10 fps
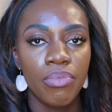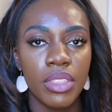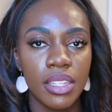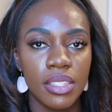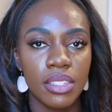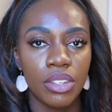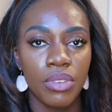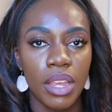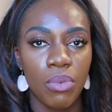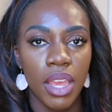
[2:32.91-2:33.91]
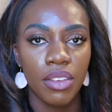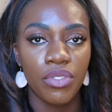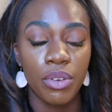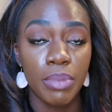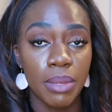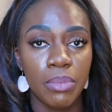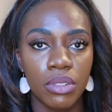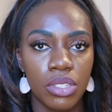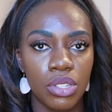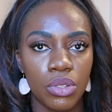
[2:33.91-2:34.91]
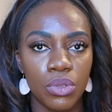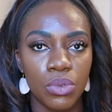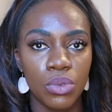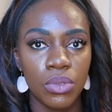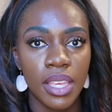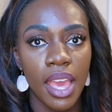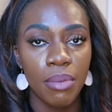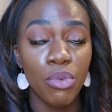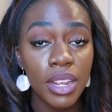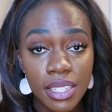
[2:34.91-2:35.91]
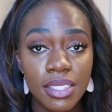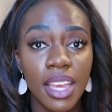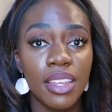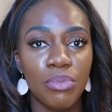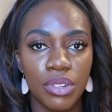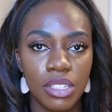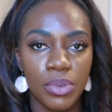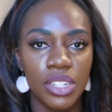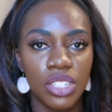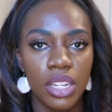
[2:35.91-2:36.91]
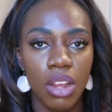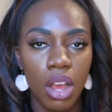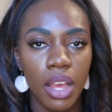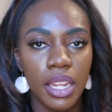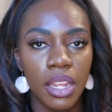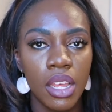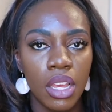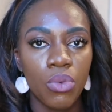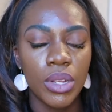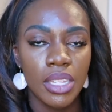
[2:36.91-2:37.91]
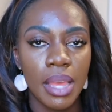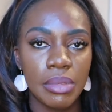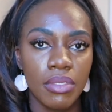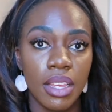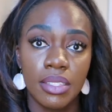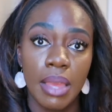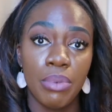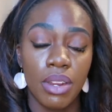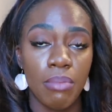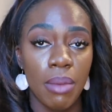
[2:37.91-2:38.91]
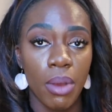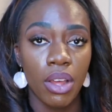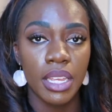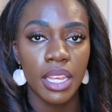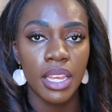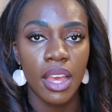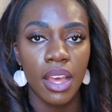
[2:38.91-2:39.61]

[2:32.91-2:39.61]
this is a great way for people to get more insight and more inspiration on what types of things I put in my body.